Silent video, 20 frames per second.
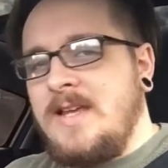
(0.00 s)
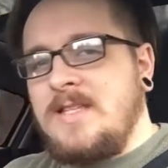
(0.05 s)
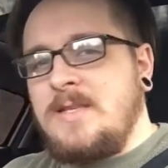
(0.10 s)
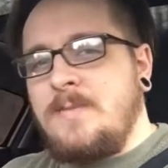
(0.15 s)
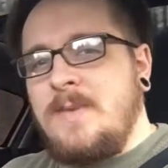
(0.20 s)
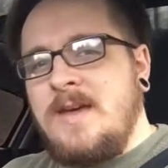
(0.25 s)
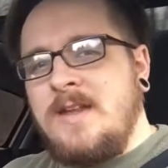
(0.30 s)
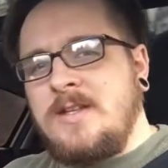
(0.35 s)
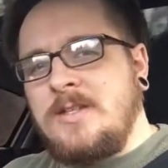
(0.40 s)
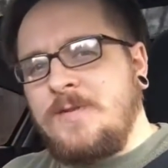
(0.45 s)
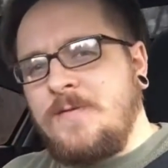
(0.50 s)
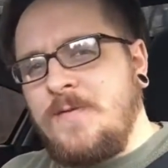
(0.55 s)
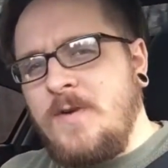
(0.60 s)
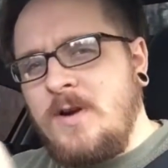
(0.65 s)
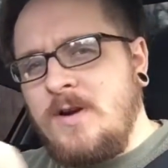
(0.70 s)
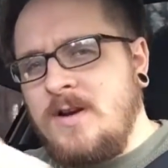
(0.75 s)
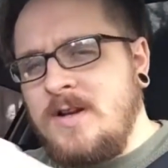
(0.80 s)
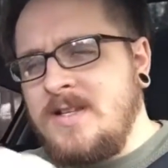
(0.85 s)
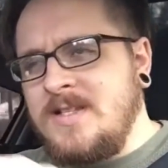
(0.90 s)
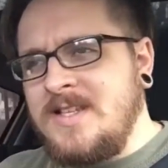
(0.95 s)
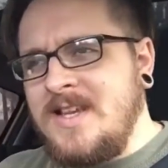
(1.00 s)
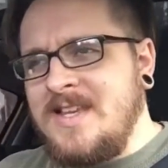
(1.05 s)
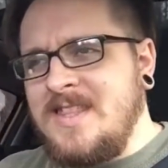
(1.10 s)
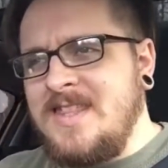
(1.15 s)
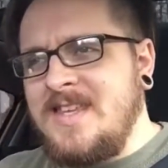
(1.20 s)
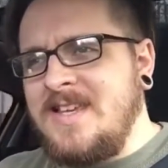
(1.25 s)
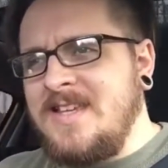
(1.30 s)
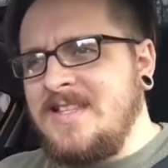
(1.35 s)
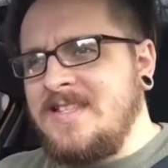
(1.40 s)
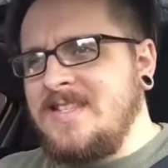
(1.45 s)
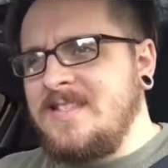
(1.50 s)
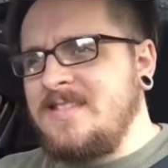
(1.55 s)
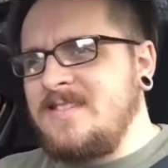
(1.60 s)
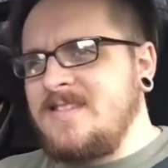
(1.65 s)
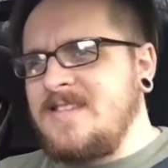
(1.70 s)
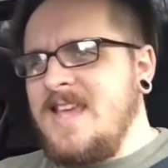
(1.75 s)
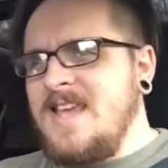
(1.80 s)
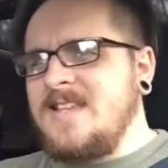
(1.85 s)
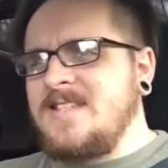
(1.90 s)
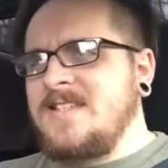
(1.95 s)
about as far as I think it
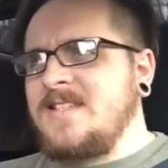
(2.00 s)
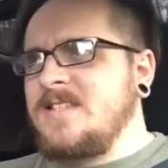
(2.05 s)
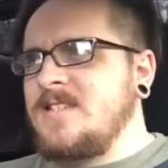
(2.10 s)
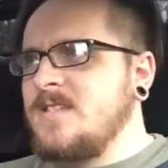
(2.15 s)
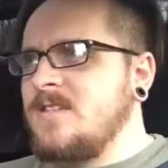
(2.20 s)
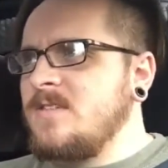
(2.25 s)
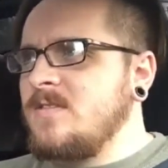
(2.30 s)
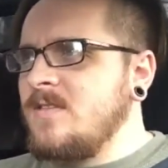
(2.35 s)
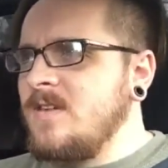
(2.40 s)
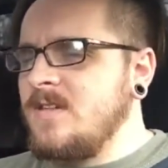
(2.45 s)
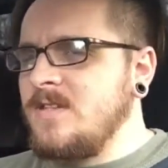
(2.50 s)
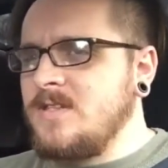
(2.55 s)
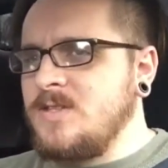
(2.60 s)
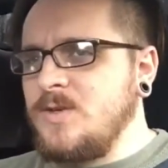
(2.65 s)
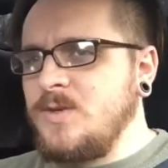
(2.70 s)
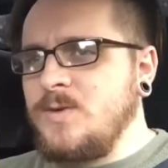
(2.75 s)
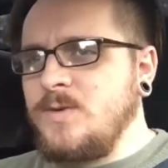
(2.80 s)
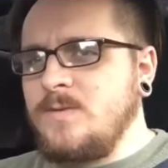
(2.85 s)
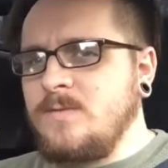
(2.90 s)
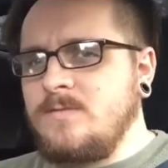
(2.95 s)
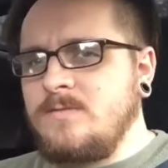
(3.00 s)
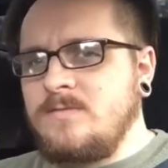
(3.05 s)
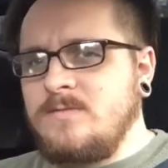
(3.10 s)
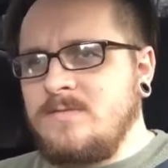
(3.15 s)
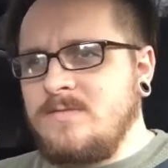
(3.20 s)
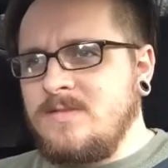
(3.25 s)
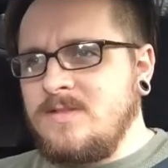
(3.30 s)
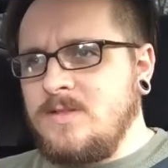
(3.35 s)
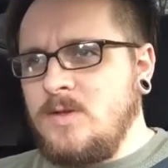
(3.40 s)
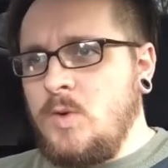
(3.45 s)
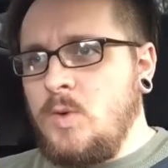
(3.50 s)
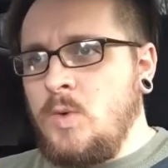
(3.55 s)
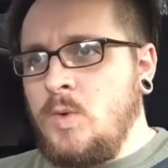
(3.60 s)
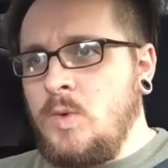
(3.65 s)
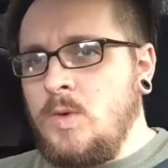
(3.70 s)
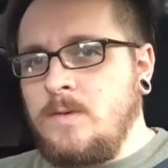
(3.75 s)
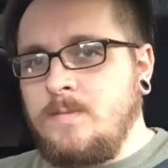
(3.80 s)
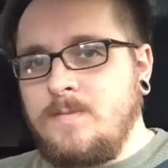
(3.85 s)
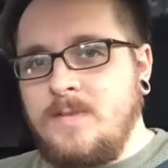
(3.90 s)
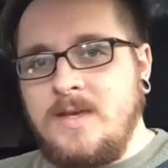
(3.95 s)
takes us into
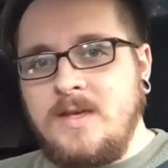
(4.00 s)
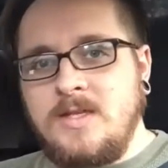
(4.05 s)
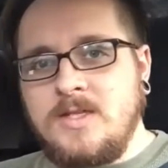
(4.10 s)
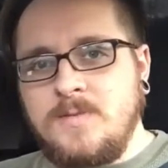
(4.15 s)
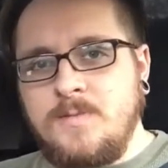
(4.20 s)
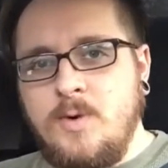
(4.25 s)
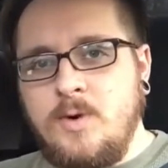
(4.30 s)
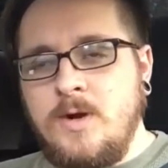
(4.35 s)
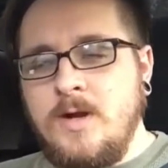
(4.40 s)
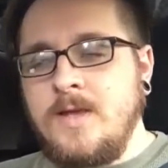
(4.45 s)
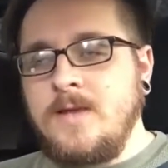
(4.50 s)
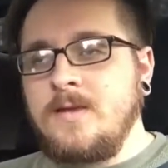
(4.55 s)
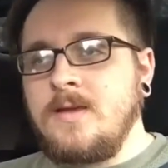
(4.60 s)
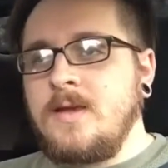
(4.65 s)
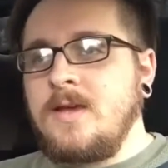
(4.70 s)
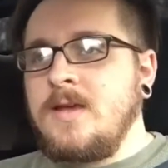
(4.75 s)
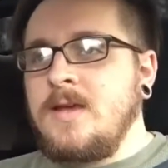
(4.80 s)
being sporty.